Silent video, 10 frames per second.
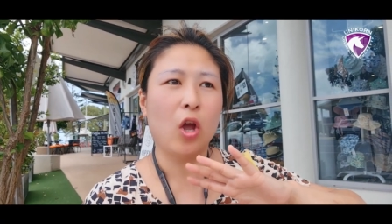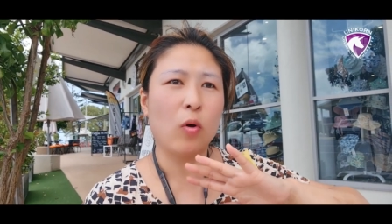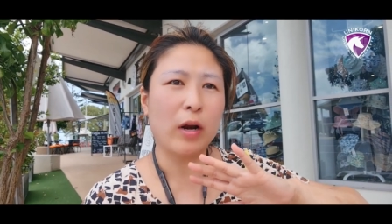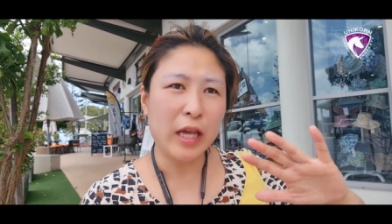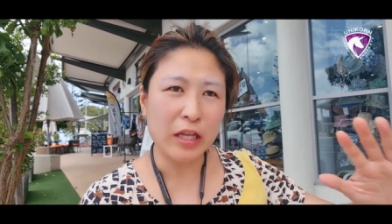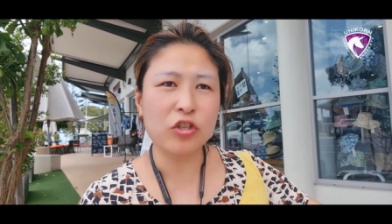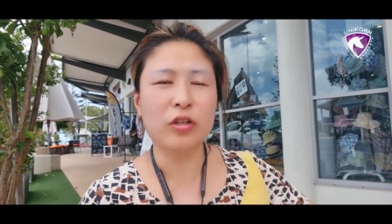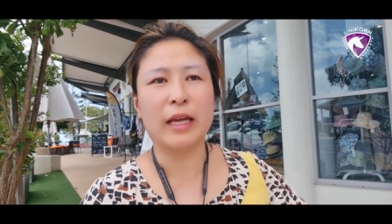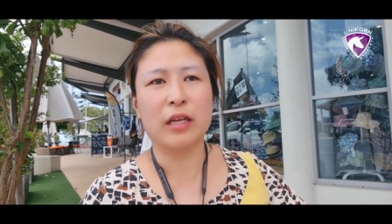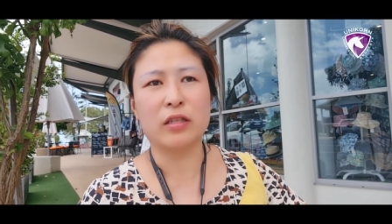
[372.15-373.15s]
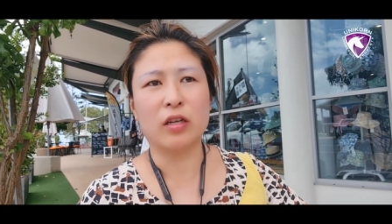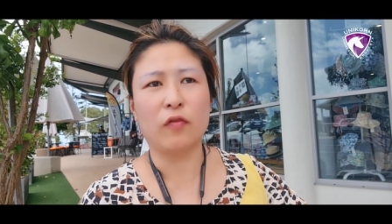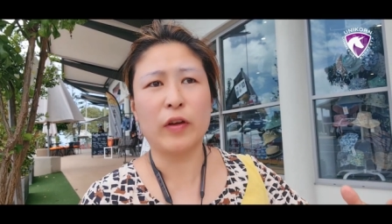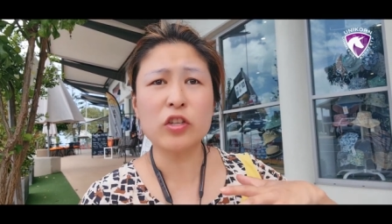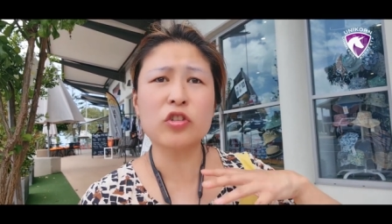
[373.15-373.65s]
want to insulate
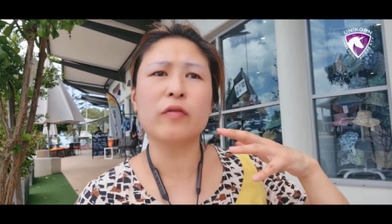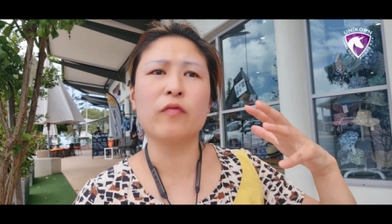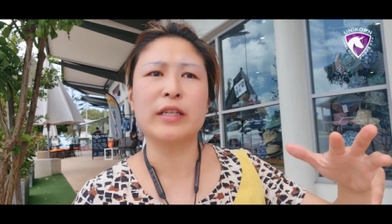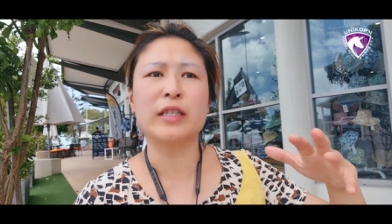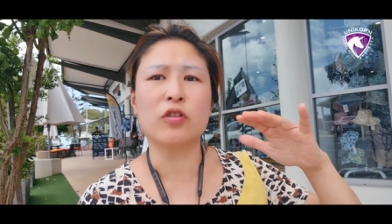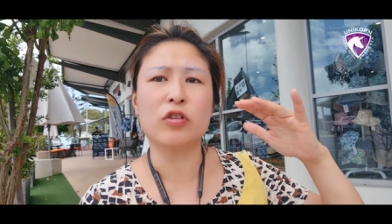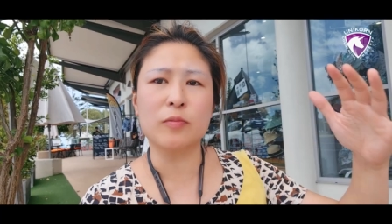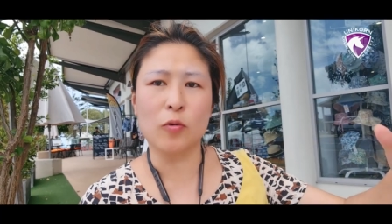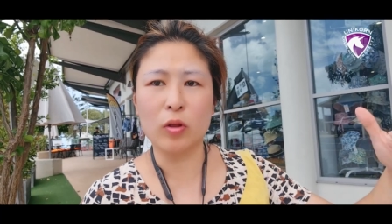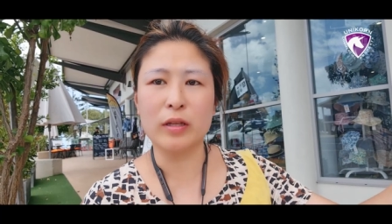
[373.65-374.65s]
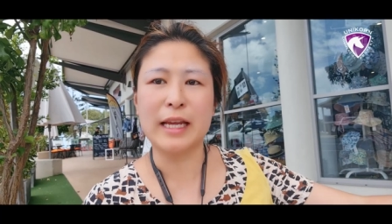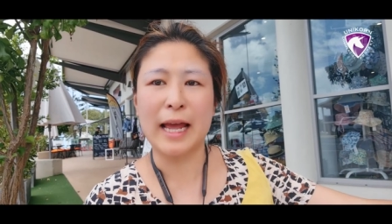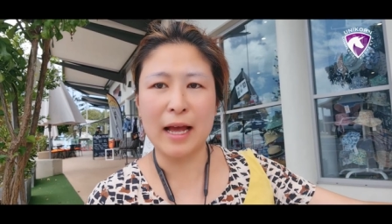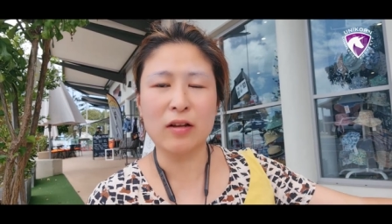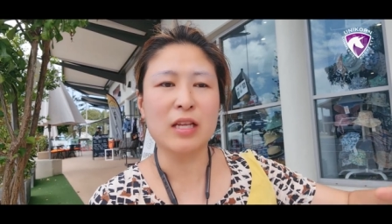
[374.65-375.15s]
yourself is to invest in those smaller
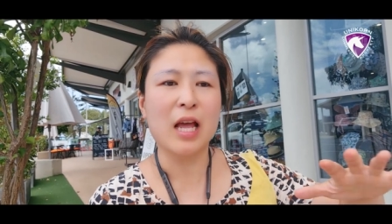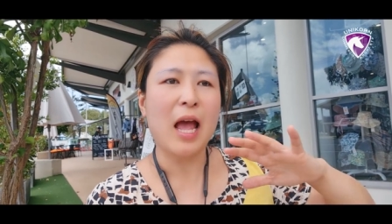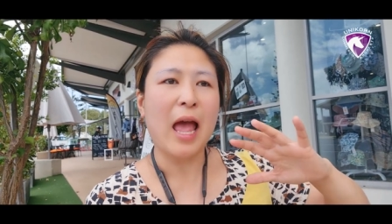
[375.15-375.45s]
towns